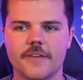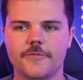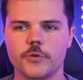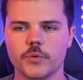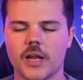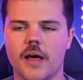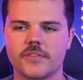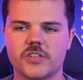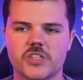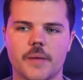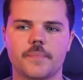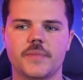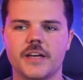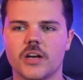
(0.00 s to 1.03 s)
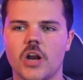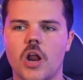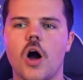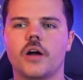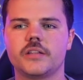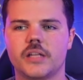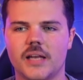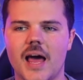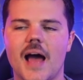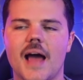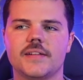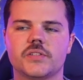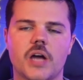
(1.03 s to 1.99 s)
if you love something along the
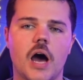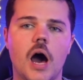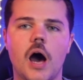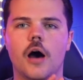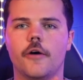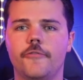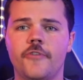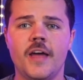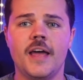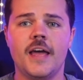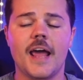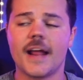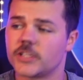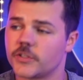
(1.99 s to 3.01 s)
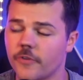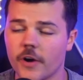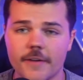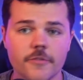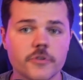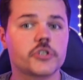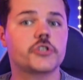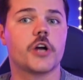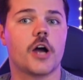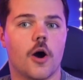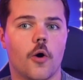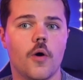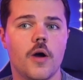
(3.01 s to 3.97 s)
lines of, and it's a very different
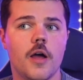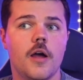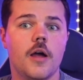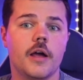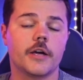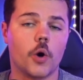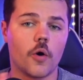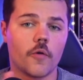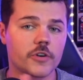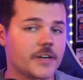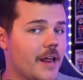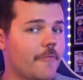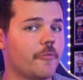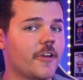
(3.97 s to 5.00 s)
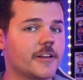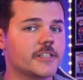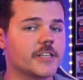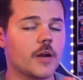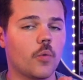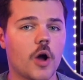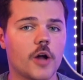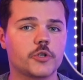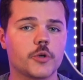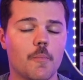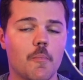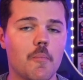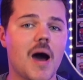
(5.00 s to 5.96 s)
show, go over to Netflix and watch
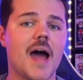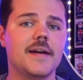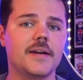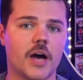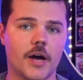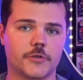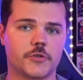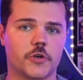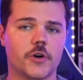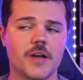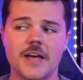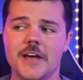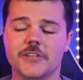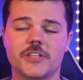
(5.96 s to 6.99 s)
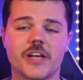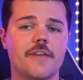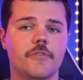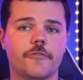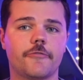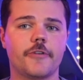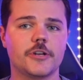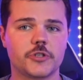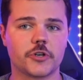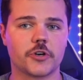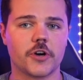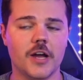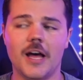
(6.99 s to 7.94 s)
Mindhunter, David
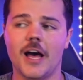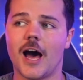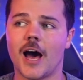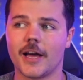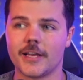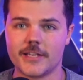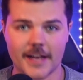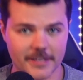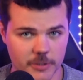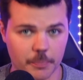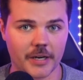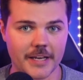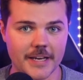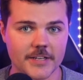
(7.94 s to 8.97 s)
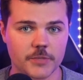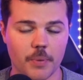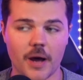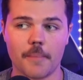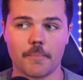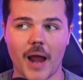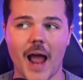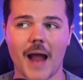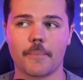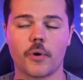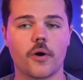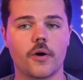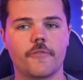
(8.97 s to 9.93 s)
Fincher, yes please, but
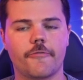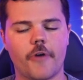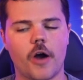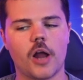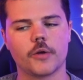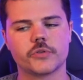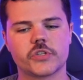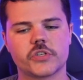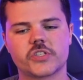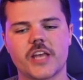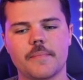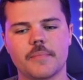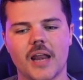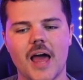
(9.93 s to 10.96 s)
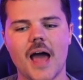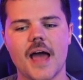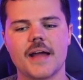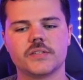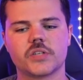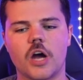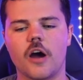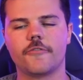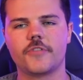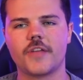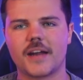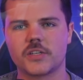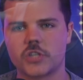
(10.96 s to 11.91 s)
Blackbird follows the same lines of
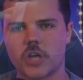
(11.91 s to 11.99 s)
that